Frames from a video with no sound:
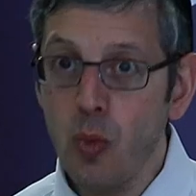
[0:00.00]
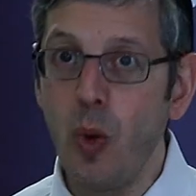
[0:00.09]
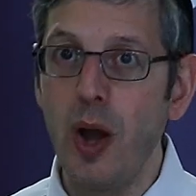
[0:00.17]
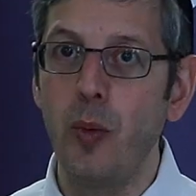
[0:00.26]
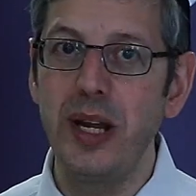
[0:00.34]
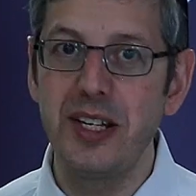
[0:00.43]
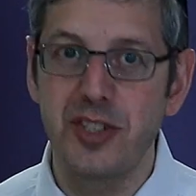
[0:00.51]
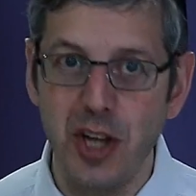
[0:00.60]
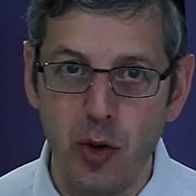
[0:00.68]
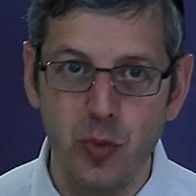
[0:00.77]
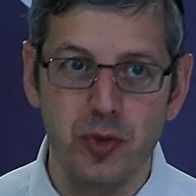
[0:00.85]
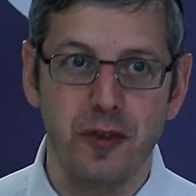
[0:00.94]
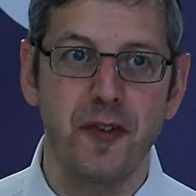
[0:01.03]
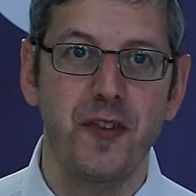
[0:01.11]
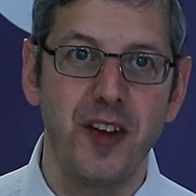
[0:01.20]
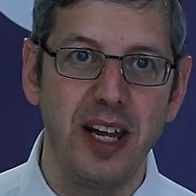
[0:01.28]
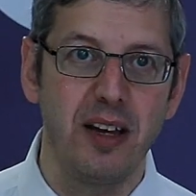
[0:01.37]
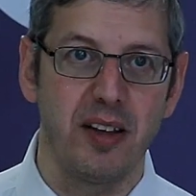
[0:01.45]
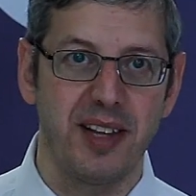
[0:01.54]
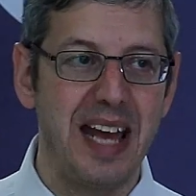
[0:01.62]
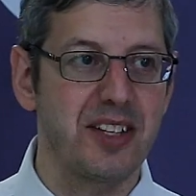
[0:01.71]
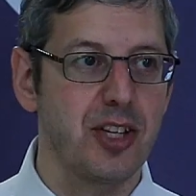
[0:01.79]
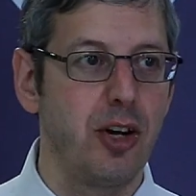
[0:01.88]
where we don't feel
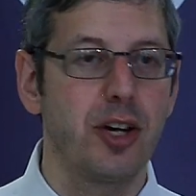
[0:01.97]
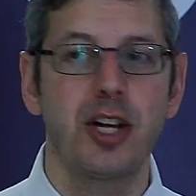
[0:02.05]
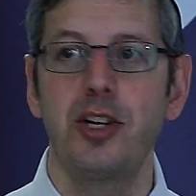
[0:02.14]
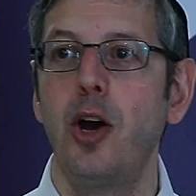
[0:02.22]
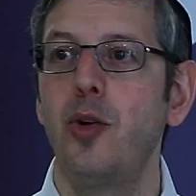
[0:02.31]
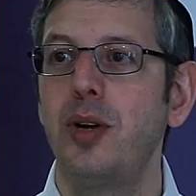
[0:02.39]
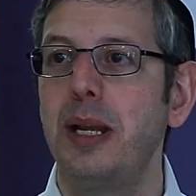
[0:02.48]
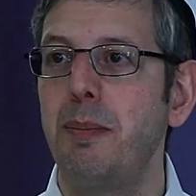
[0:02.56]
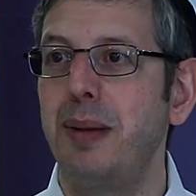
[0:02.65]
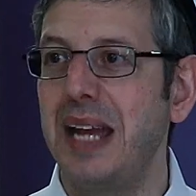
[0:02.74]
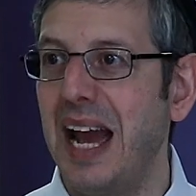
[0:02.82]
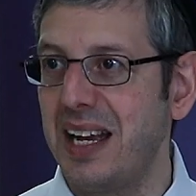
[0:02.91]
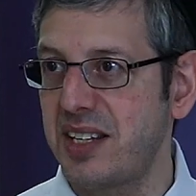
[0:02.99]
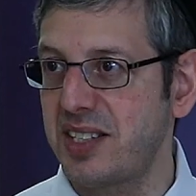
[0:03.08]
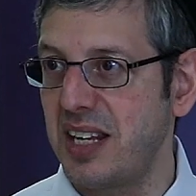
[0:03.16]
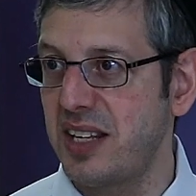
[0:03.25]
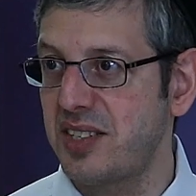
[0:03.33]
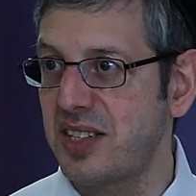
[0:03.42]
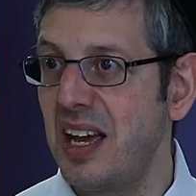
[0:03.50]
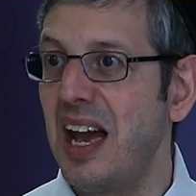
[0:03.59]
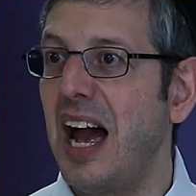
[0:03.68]
that Torah can only be accessed